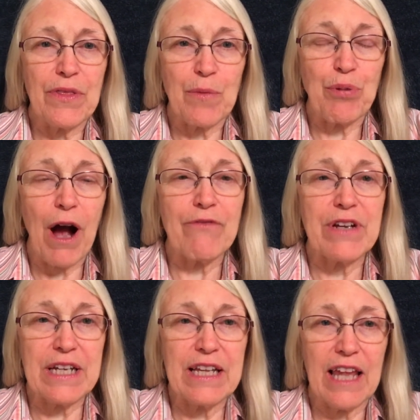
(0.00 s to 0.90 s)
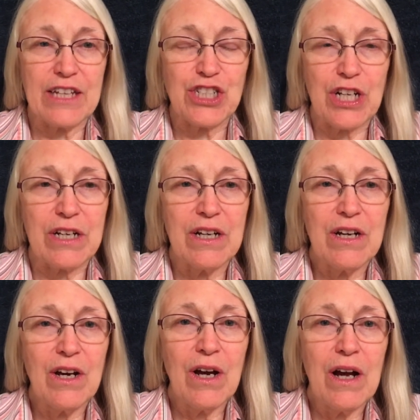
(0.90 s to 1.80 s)
the prophet Elisha,
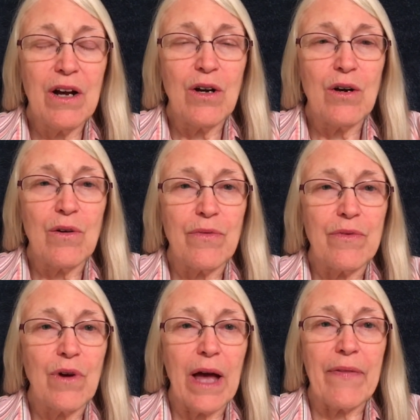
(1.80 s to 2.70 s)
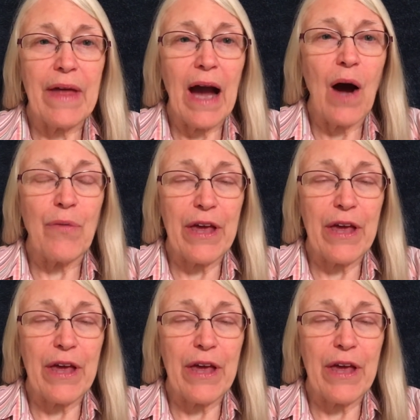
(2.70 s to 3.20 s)
and how they